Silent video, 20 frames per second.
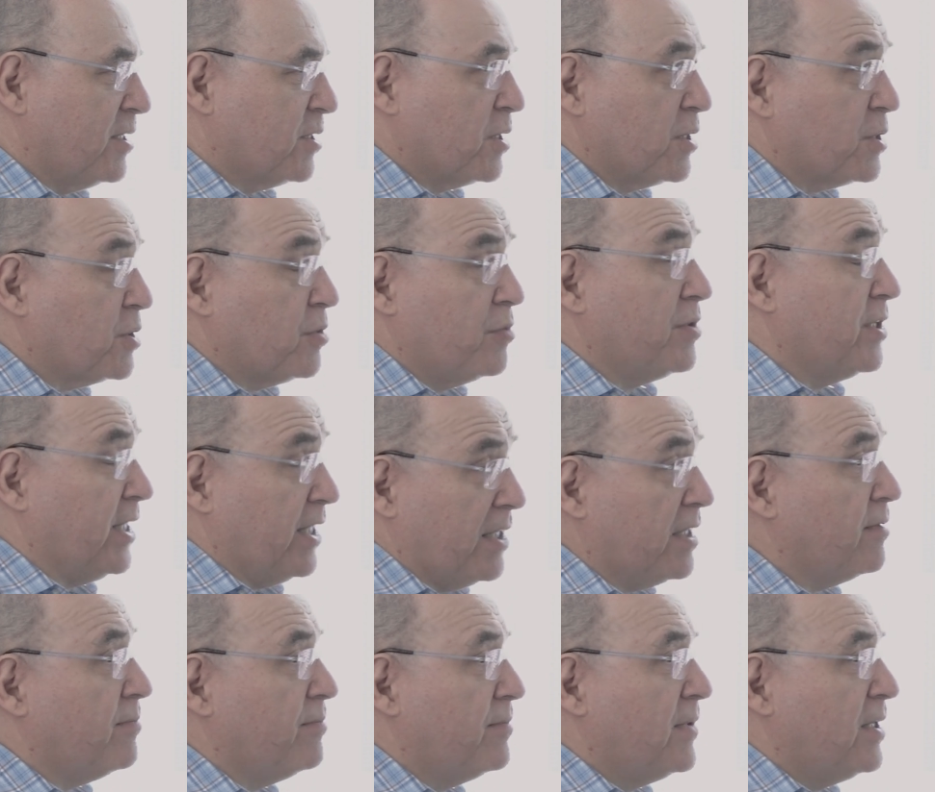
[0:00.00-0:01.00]
is it's
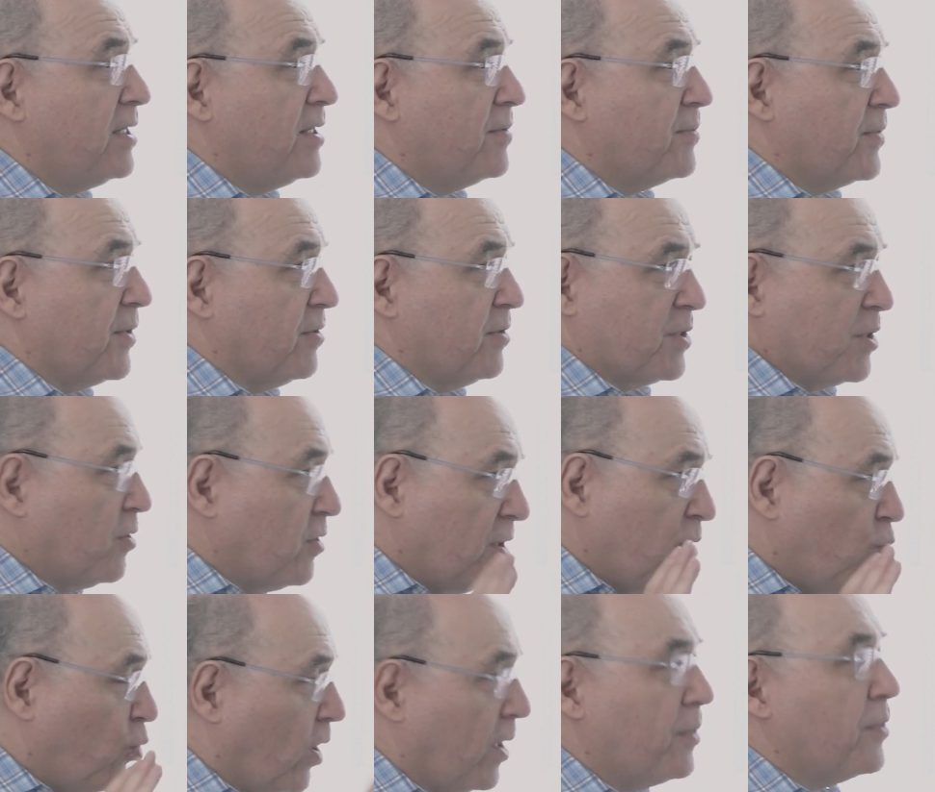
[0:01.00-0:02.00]
unique. There is
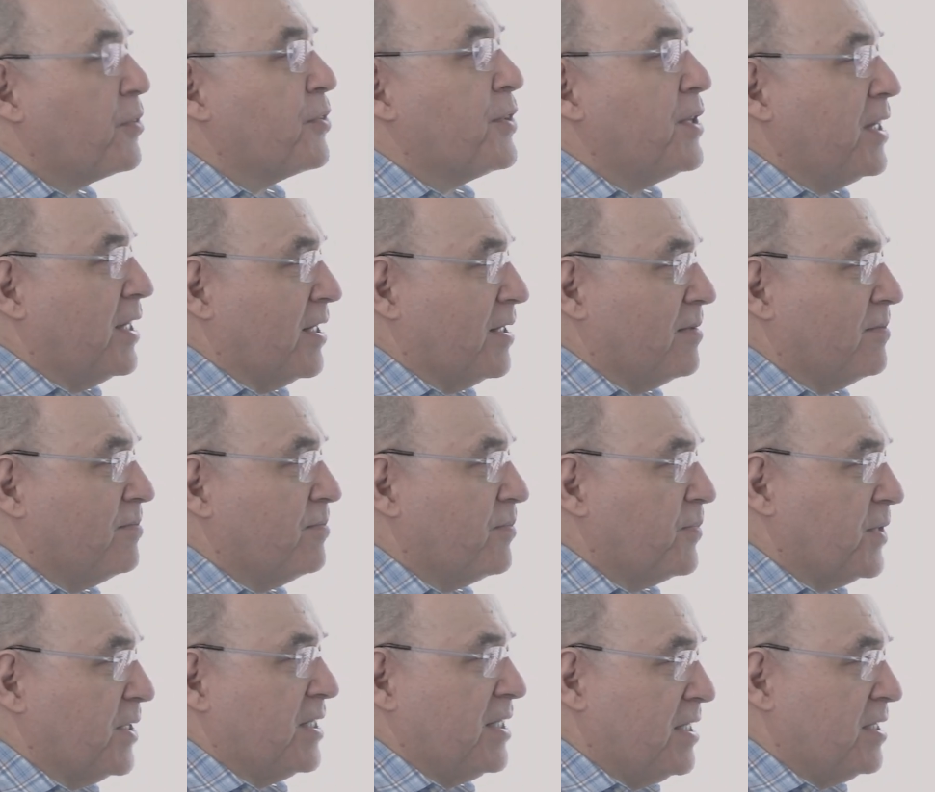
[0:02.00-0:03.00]
only one thing
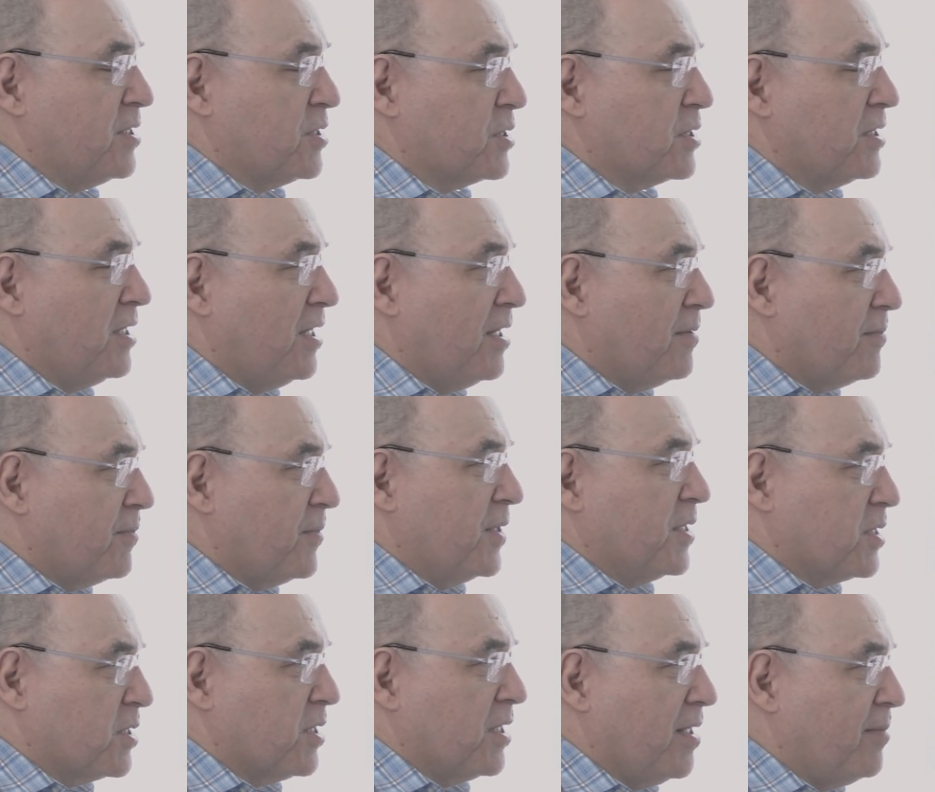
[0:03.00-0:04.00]
that is
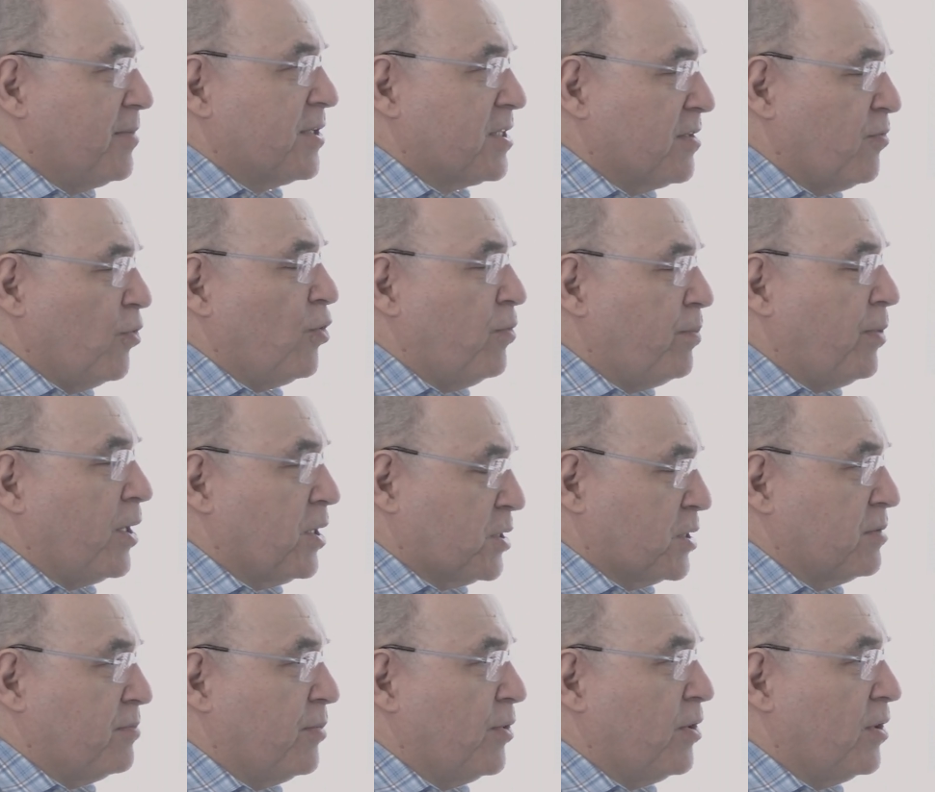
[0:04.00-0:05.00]
this limit of all
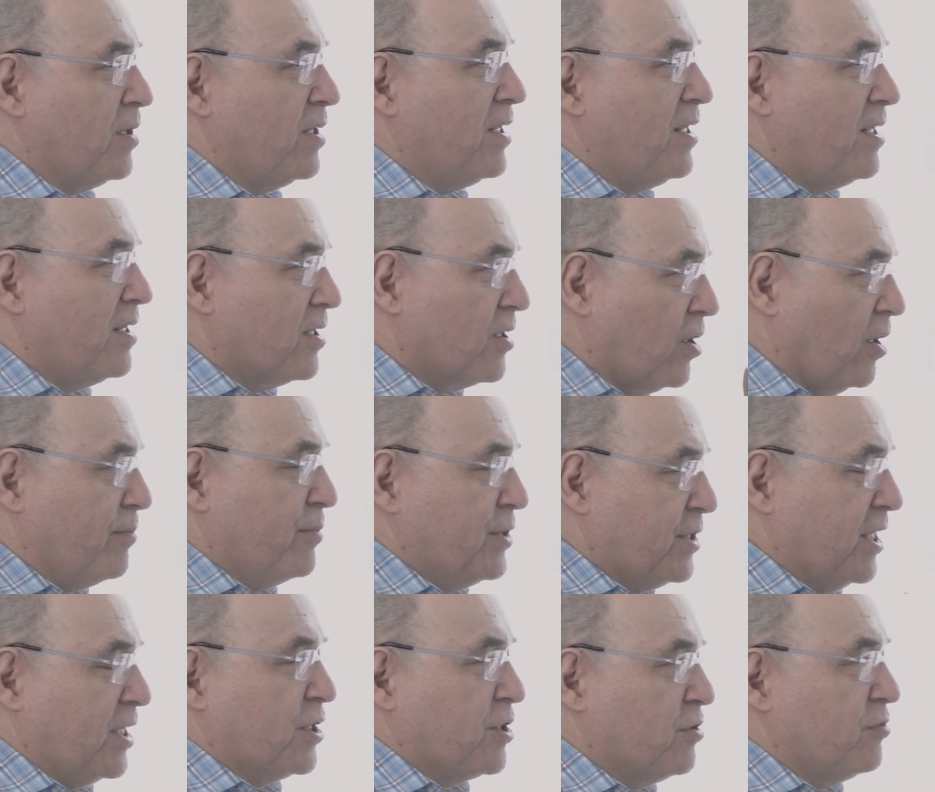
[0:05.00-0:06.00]
possible
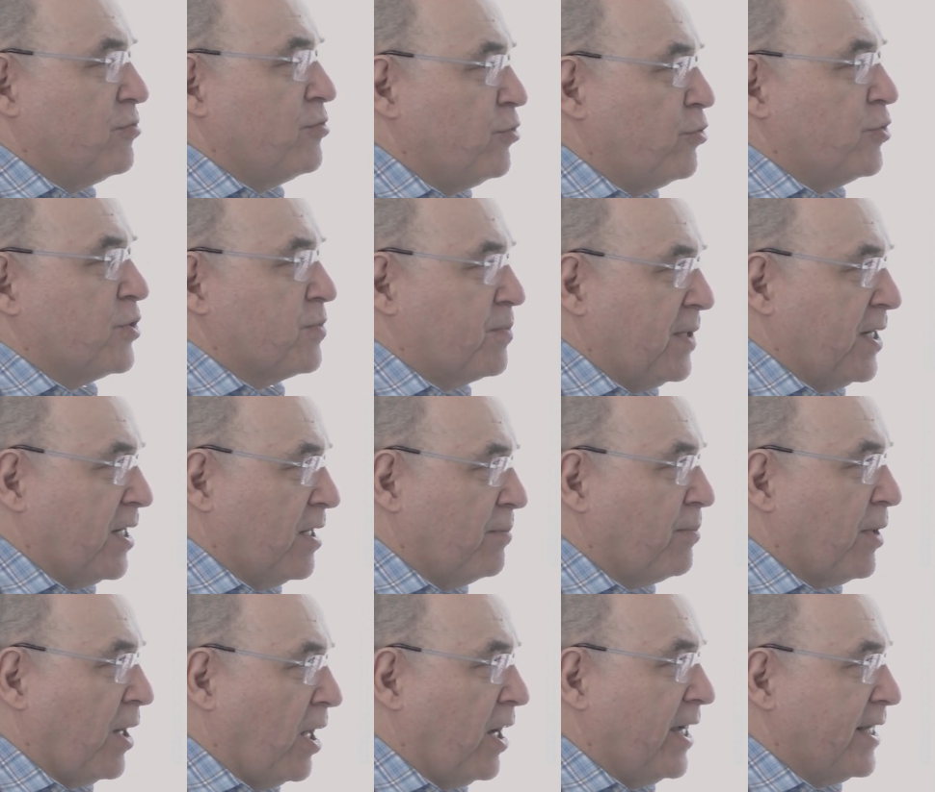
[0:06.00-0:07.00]
computational rules being
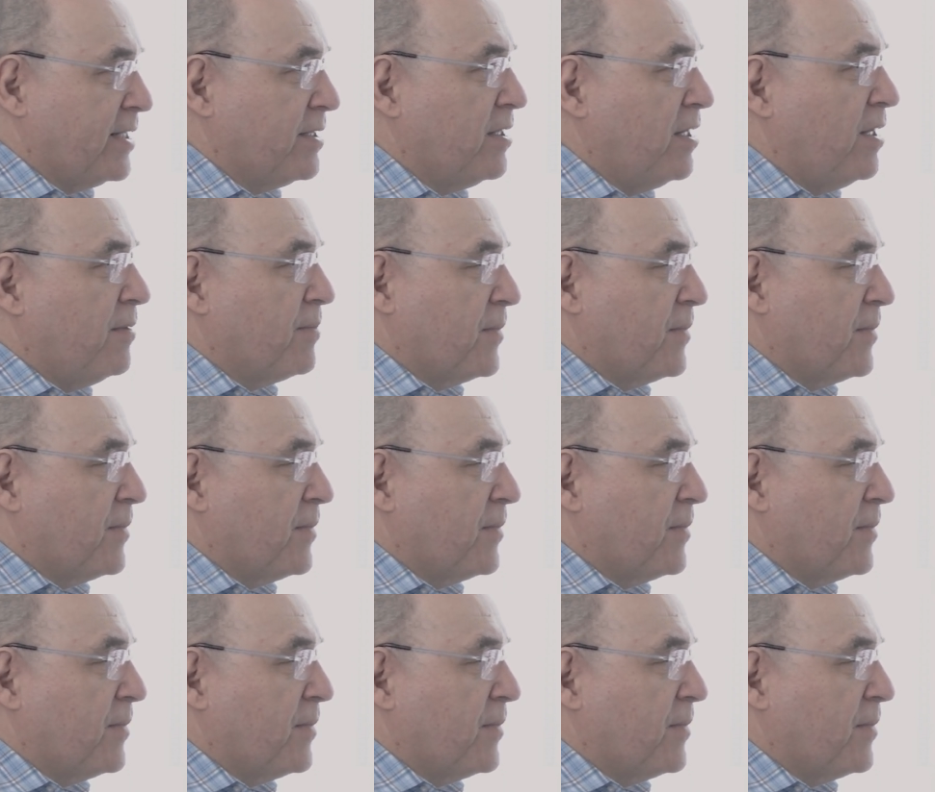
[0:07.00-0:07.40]
applied.